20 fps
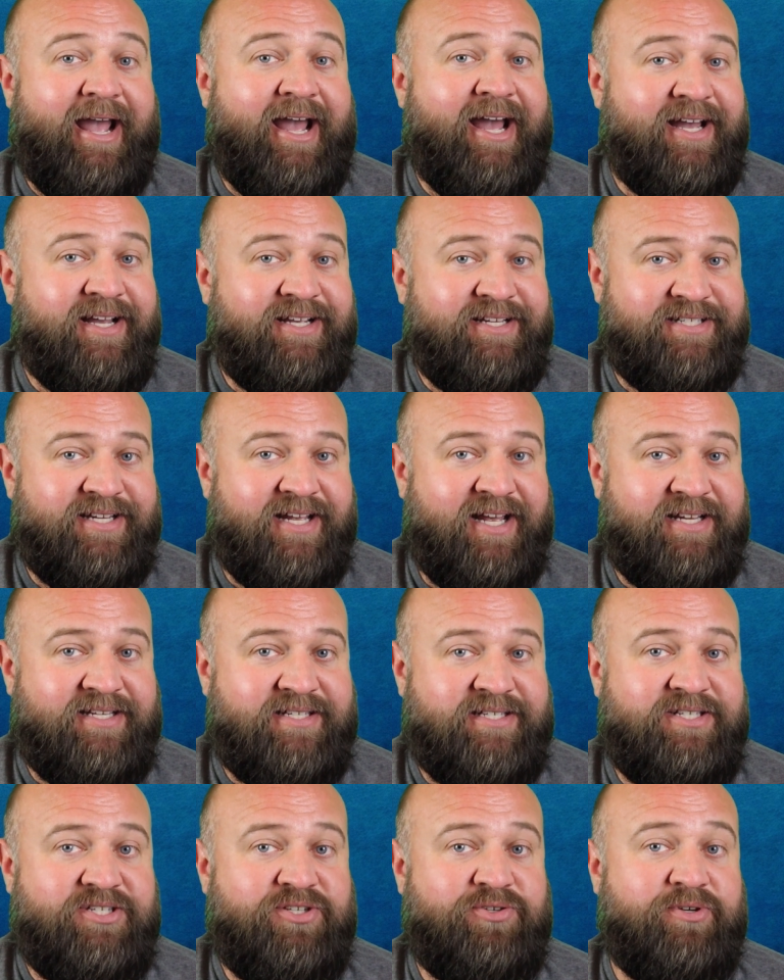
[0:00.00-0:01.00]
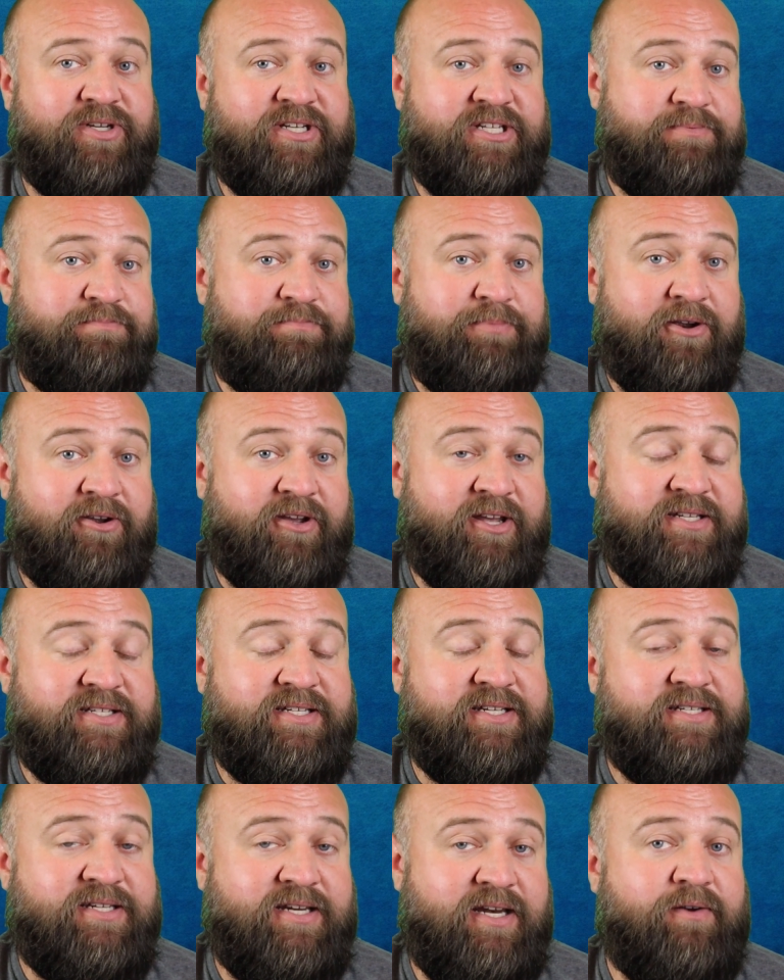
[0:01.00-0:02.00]
access to
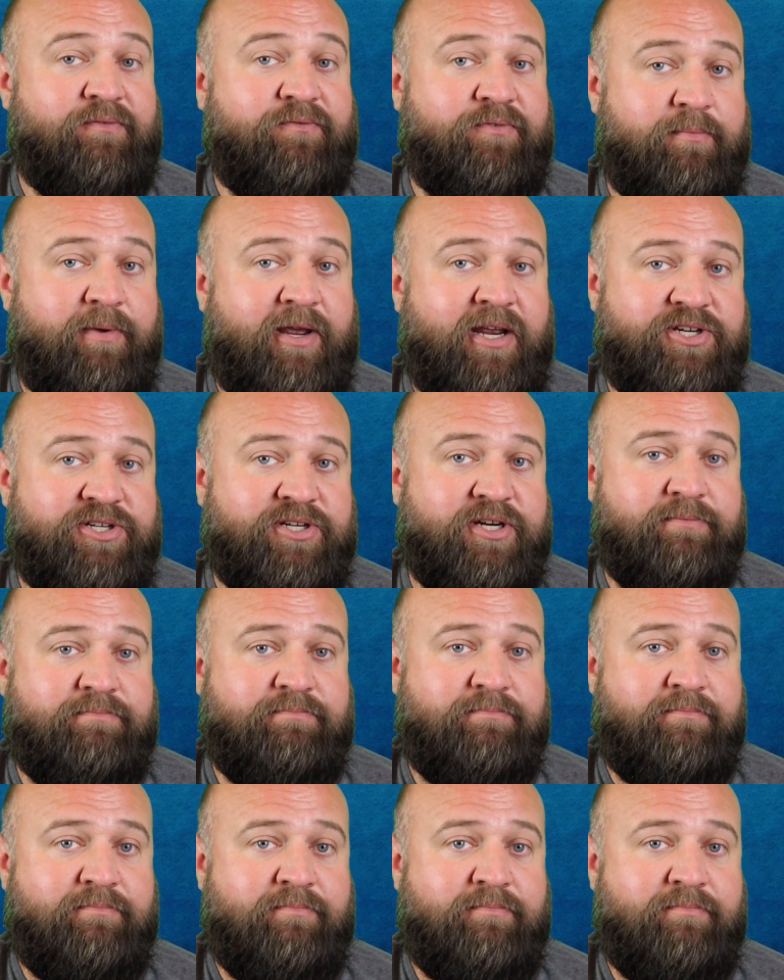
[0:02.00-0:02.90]
experiences and information.